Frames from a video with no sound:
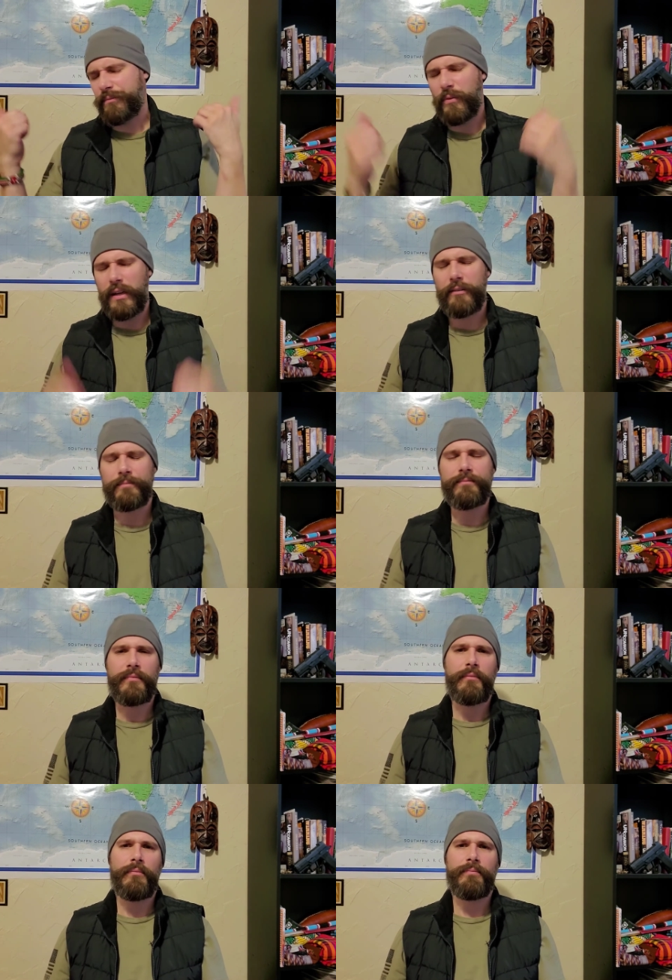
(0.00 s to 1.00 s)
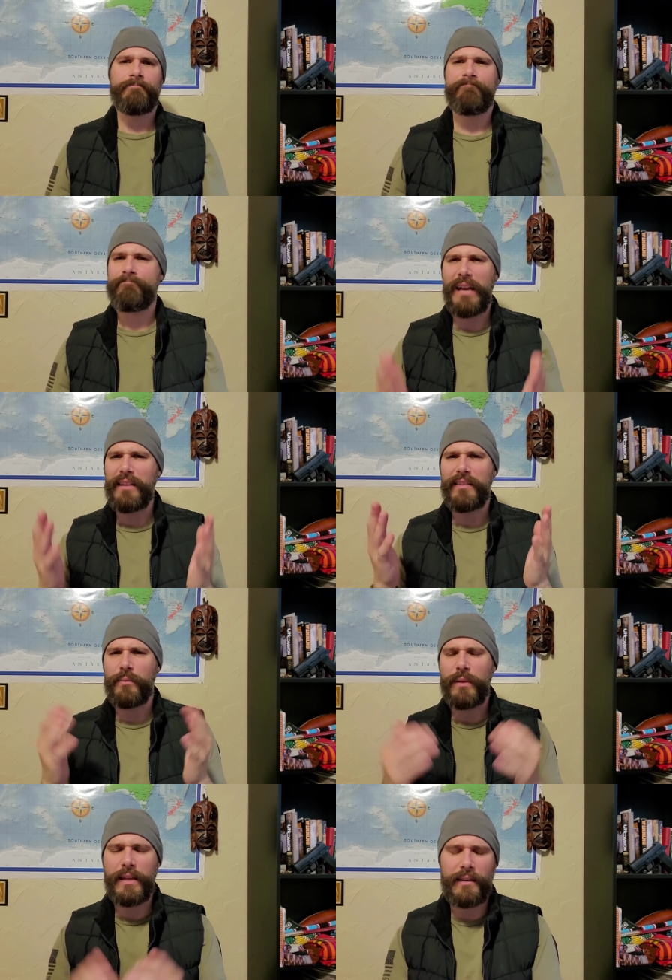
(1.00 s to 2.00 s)
whatever passes
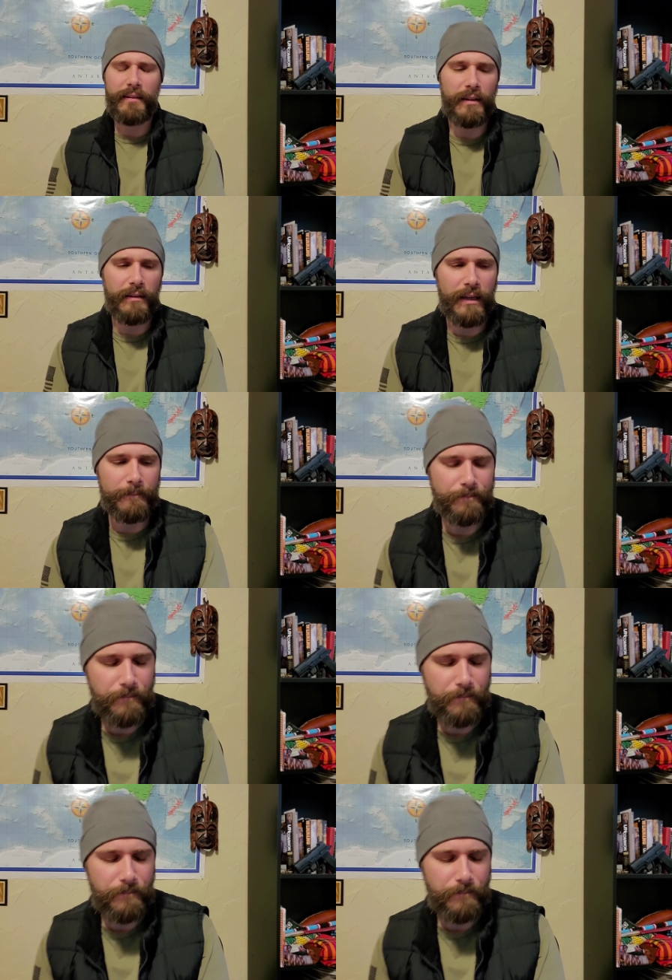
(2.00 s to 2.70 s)
without incident there